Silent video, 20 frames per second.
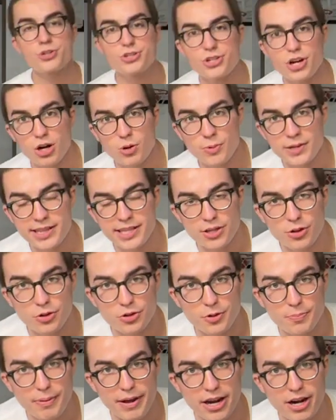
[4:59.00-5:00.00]
start with the
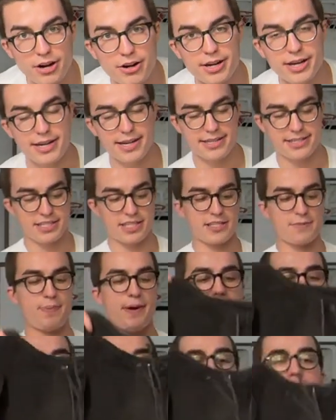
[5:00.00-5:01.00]
older pair, and it is this
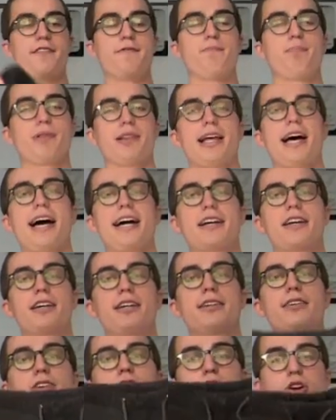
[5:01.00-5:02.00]
pair of black
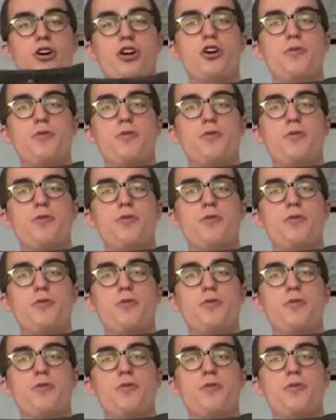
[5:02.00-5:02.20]
cargo